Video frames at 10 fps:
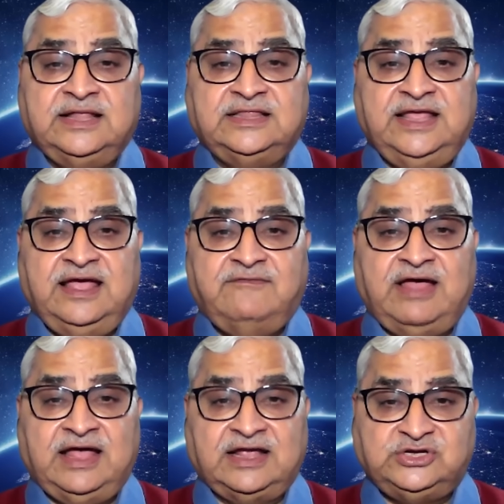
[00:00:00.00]
that they have
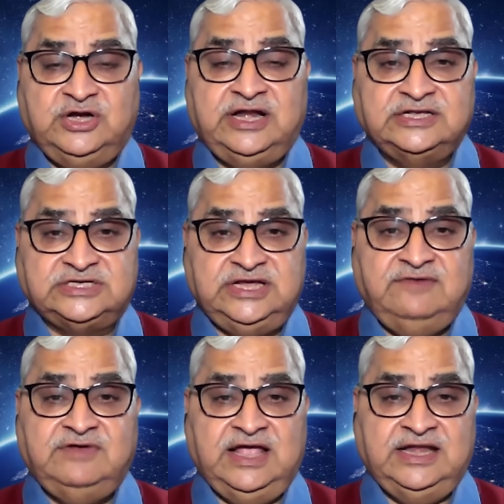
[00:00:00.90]
actually
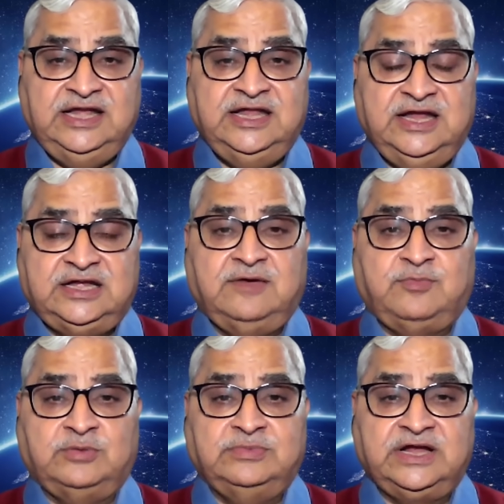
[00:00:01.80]
received any data
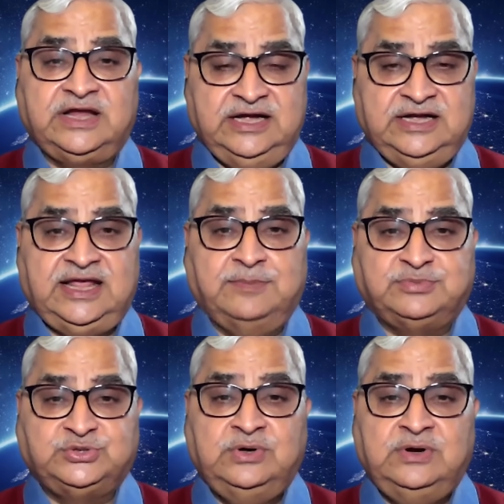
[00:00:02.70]
from the KID
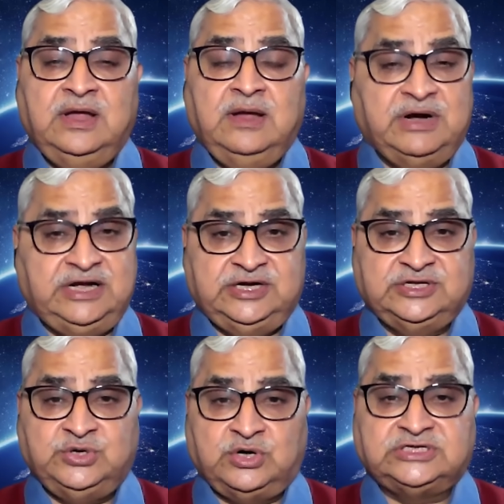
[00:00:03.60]
capsule, but it
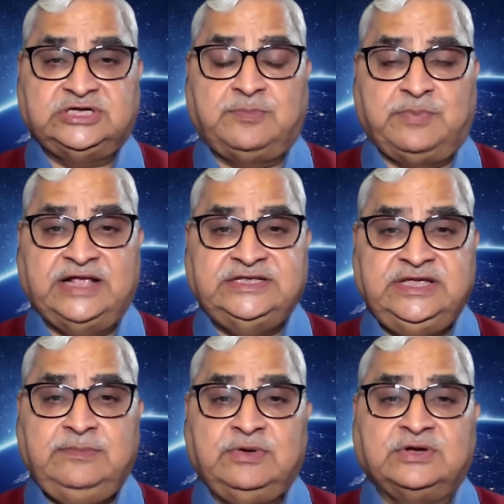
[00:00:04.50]
is not
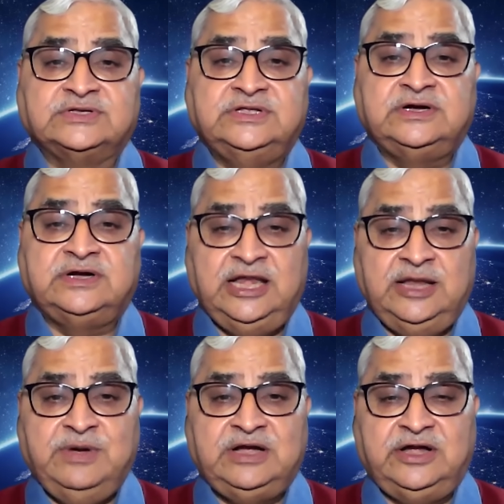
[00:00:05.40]
surprising because the
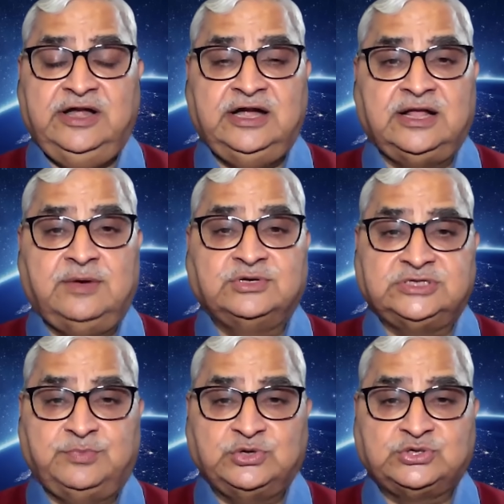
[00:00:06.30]
telemetry data was
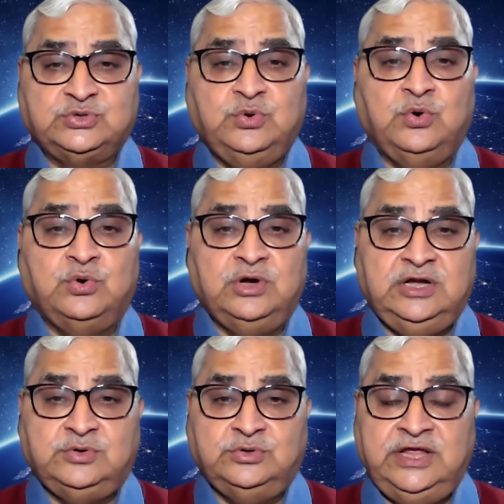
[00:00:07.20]
supposed to go
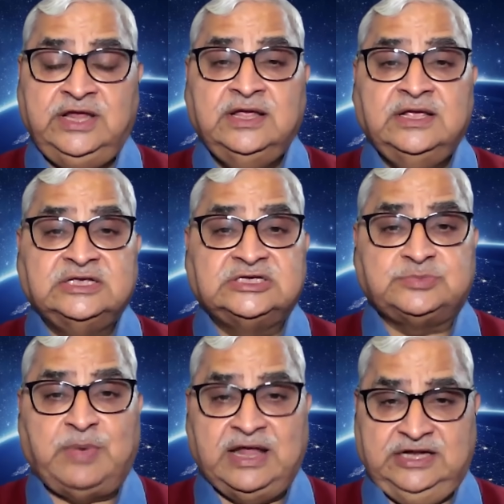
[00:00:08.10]
only to the
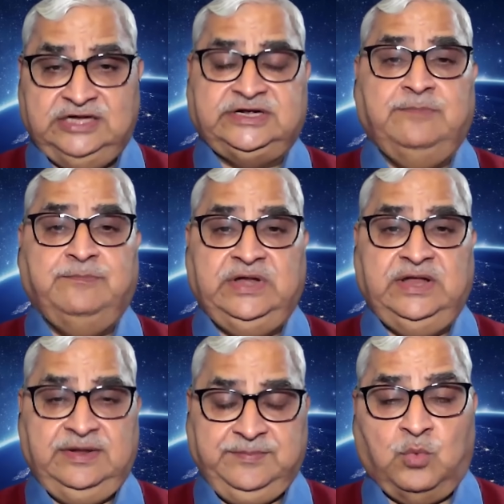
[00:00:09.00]
Spanish
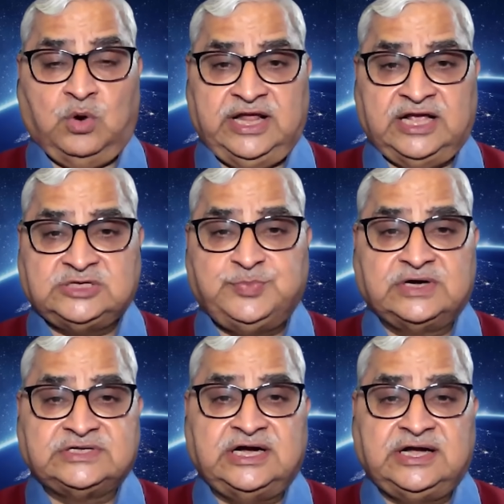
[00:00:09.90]
company. What
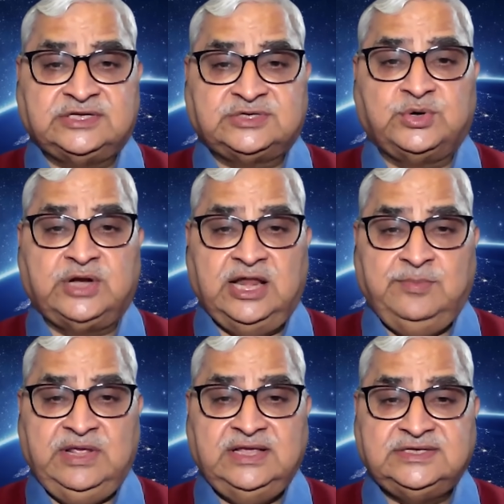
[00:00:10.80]
experts at ISRO tell
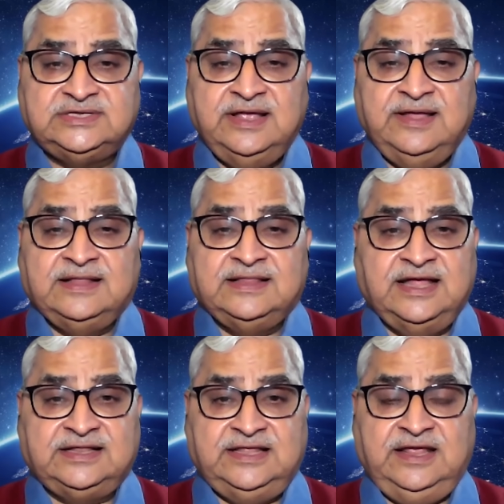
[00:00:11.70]
me is
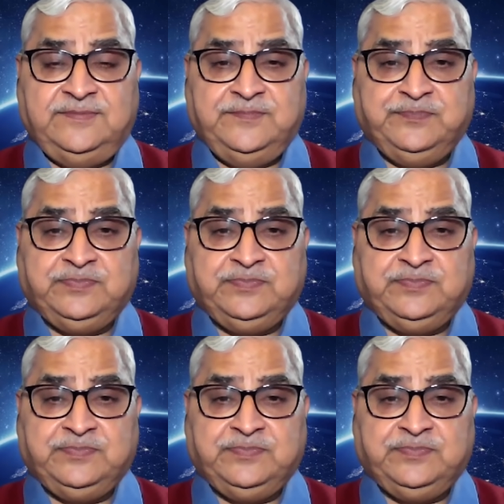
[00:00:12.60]
that the